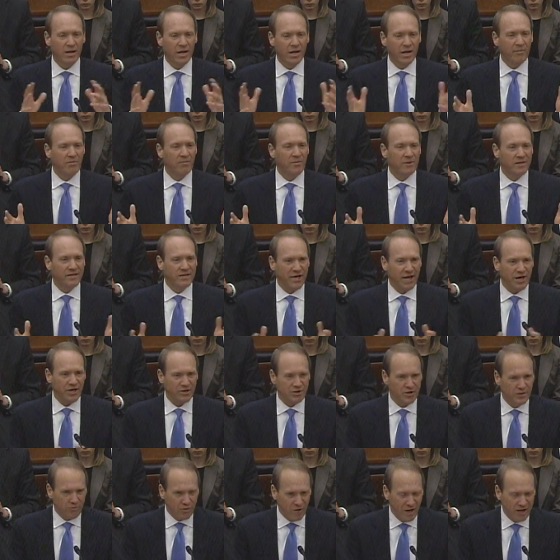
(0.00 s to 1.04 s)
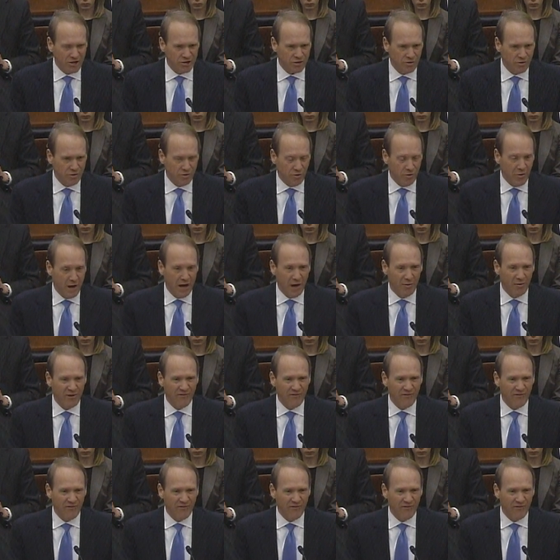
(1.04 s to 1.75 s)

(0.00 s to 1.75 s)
implementation of Project Lead the Way.